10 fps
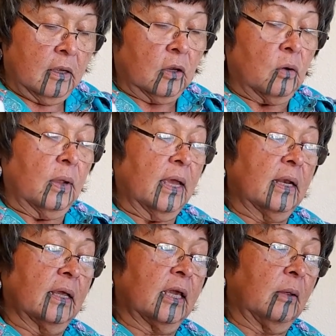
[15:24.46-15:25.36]
go ahead
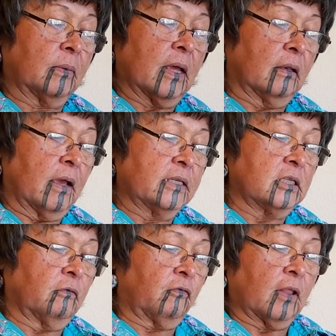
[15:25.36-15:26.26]
and keep that nice
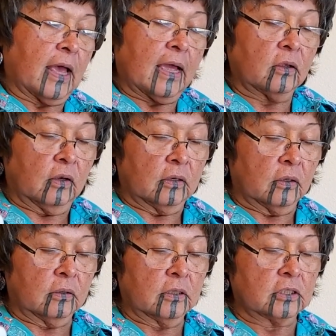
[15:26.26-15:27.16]
and flat. You
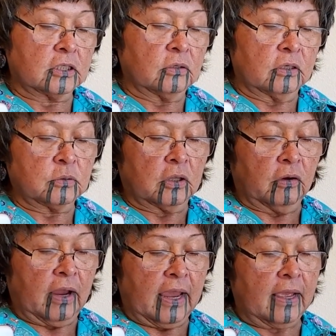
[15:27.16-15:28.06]
can just do this with
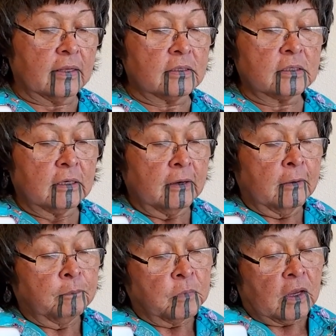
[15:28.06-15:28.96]
your hands.
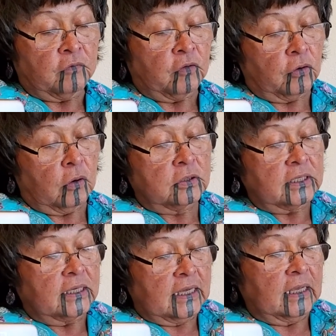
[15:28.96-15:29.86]
If you're
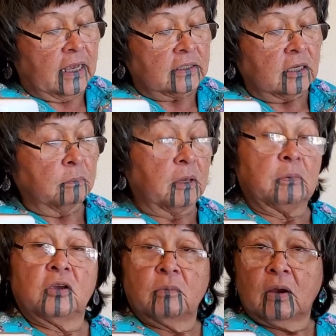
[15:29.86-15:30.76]
OCD, like some people,
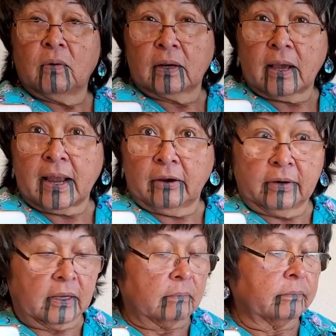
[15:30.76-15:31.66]
you might want to iron
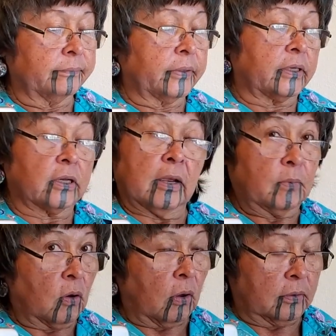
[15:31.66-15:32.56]
it, but I'm
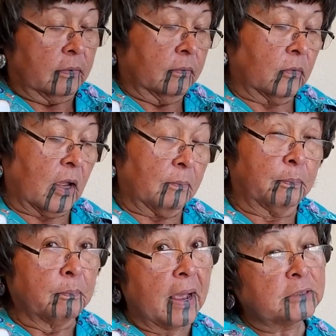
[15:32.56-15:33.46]
not. I'm
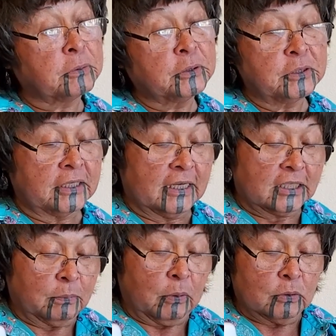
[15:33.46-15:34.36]
mass producing these
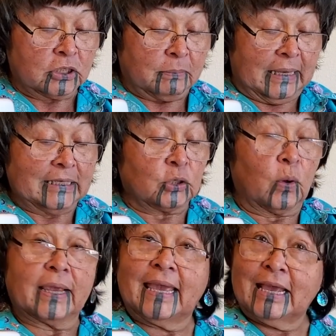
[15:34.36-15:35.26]
supposed to be, so
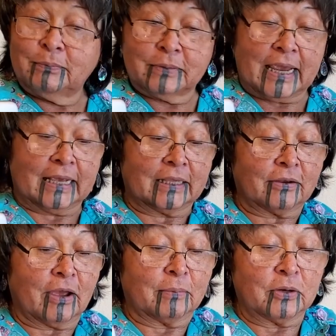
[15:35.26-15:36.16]
I can't take the
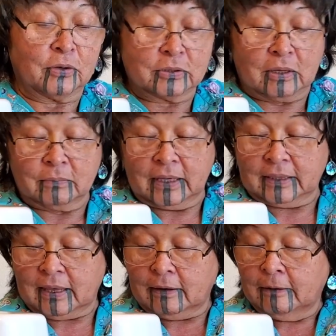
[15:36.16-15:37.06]
time to do something like
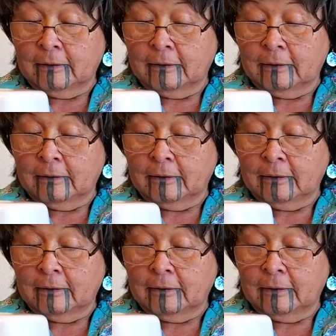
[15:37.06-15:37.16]
that.